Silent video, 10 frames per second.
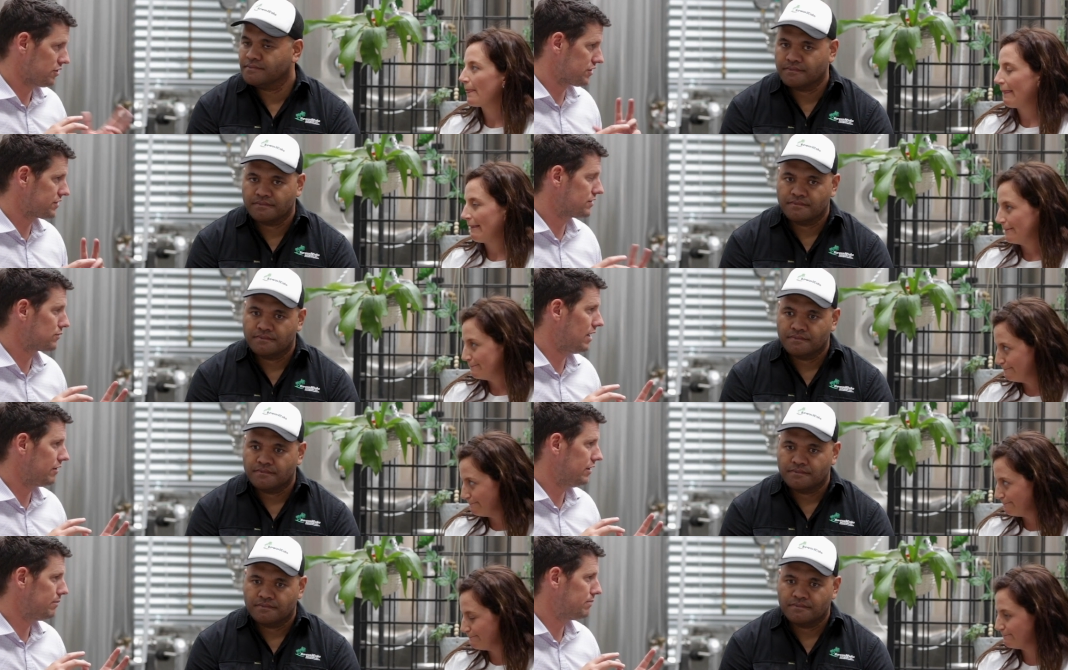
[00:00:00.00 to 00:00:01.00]
Speaker 1: conscious as well.
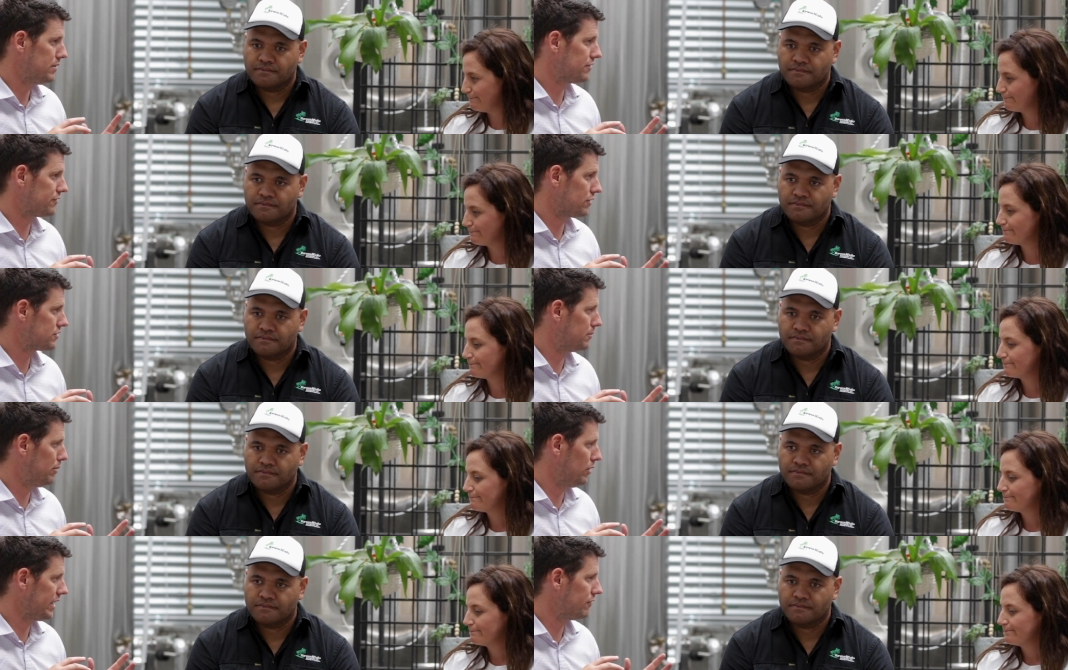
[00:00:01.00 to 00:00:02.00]
You're, you're sort of
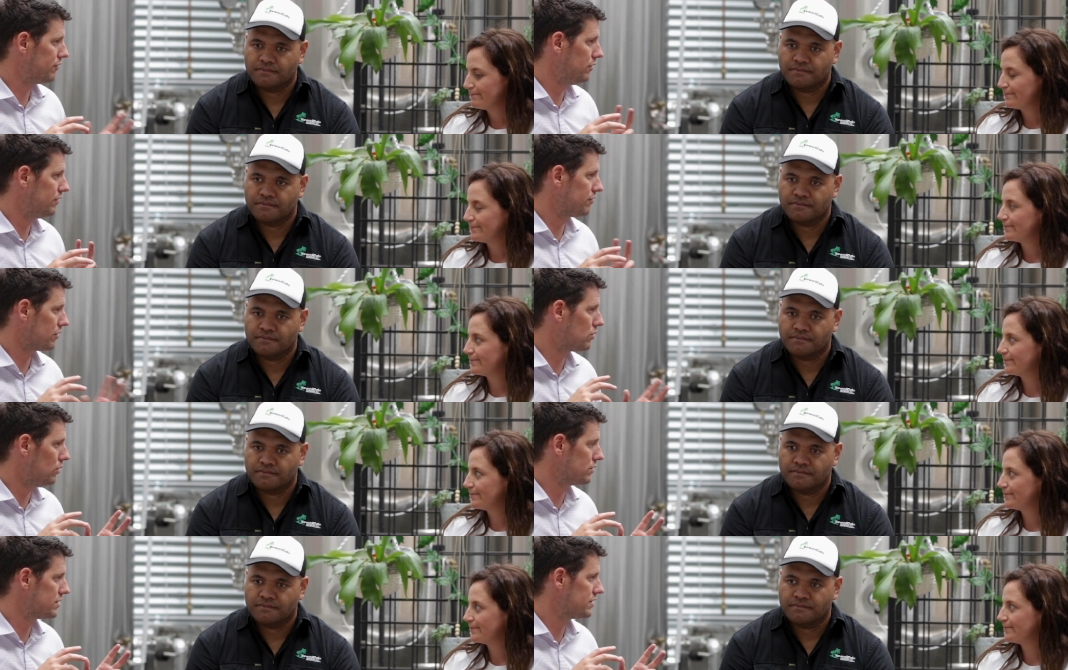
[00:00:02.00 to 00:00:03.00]
supporting a few different
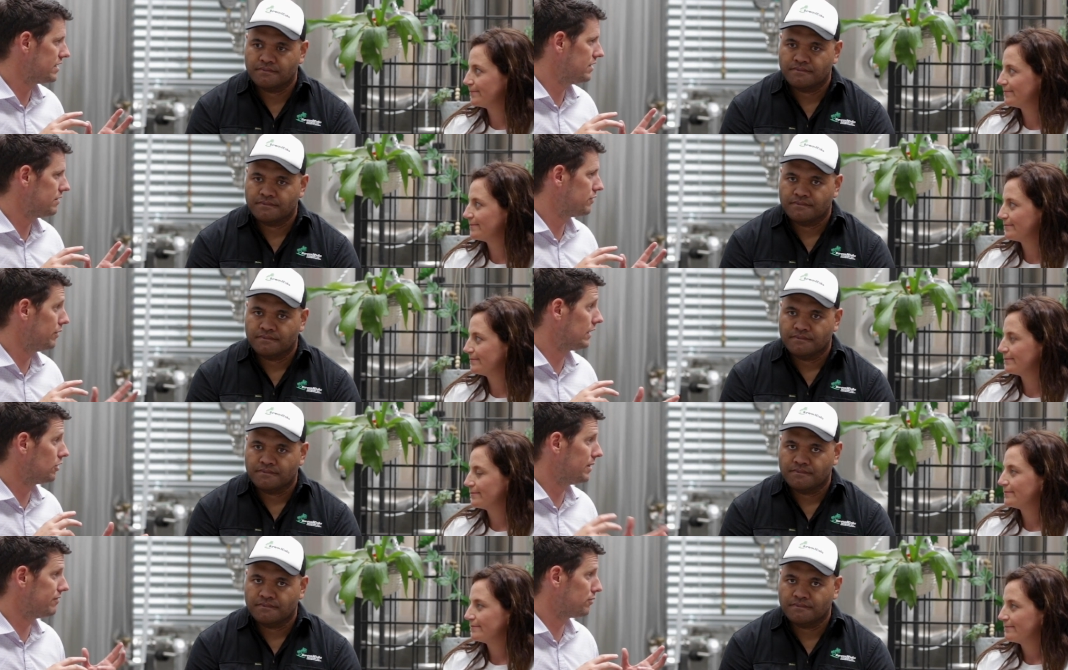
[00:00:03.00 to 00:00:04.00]
causes and you're doing a
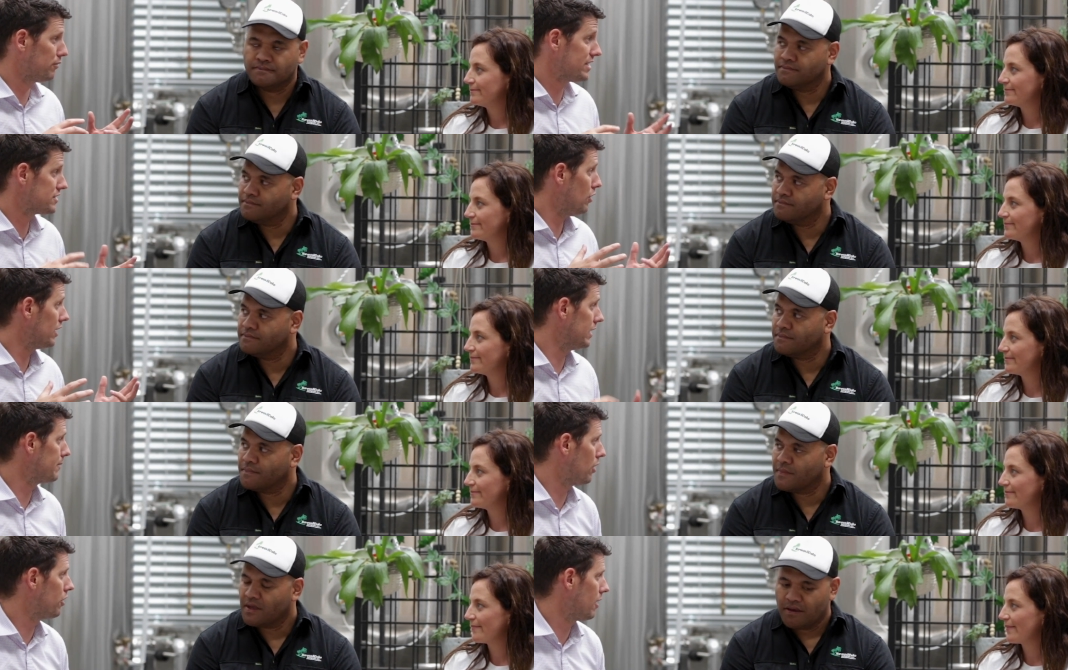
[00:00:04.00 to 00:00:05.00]
little bit of a
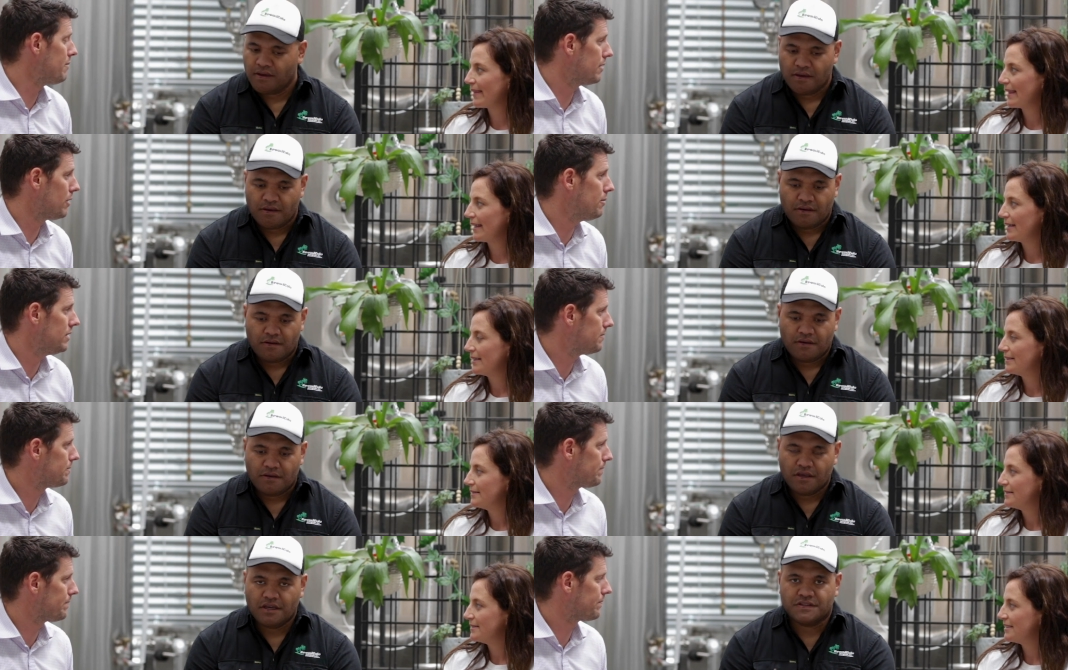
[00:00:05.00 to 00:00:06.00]
recycling program at the moment.
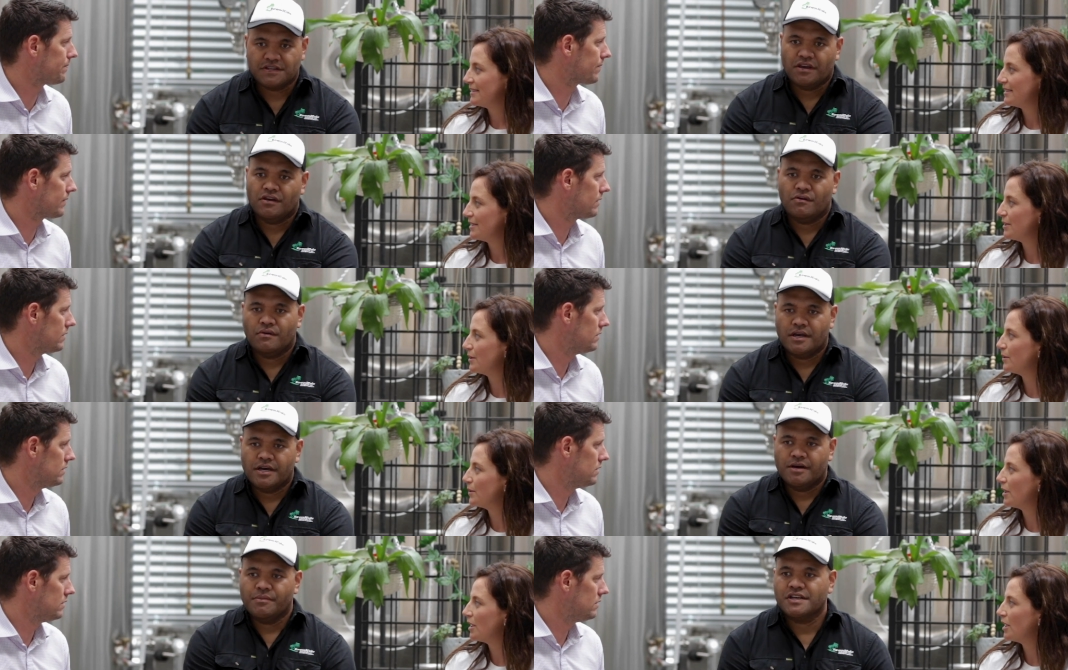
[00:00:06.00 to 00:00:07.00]
Speaker 2: Yeah, so
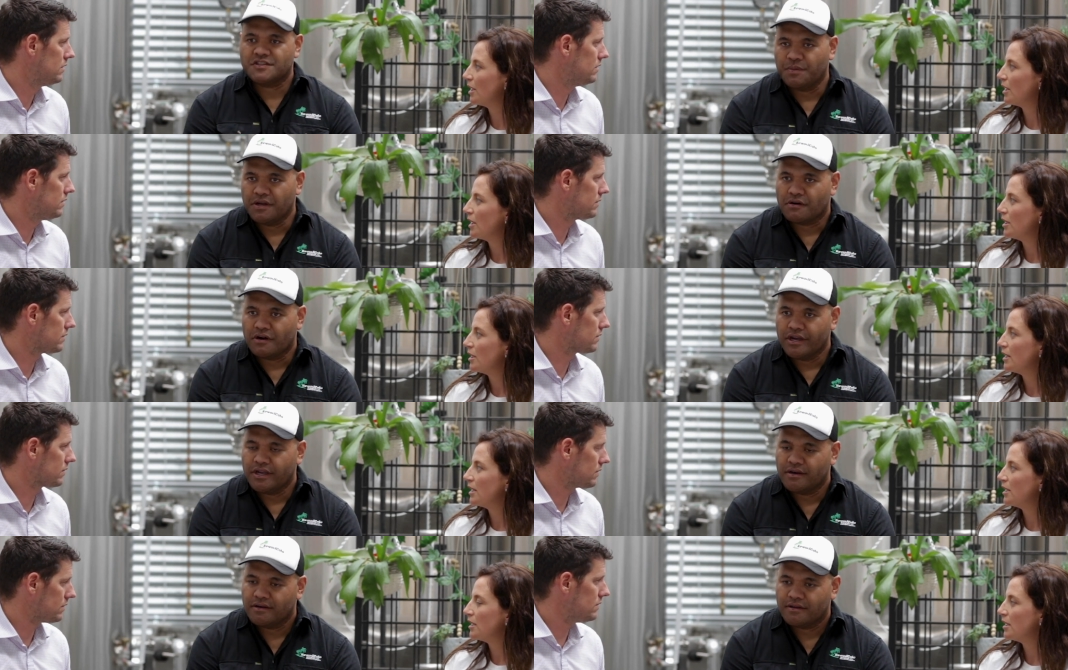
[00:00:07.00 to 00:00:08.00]
um, our spent
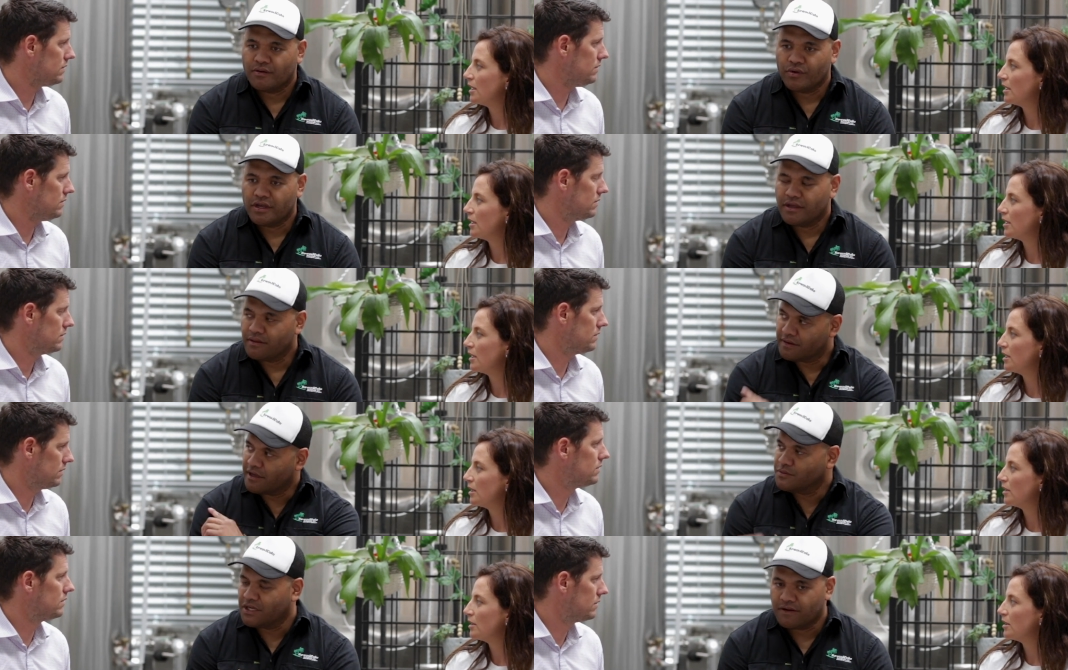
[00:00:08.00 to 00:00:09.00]
grain that we that
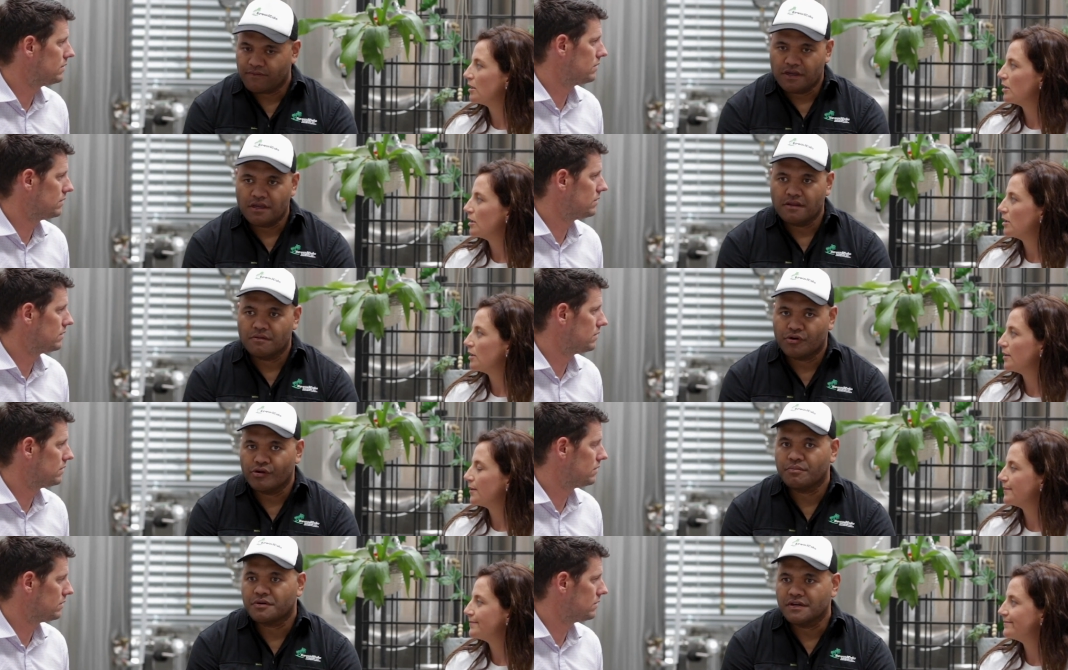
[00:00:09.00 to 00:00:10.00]
comes out of the, the brewing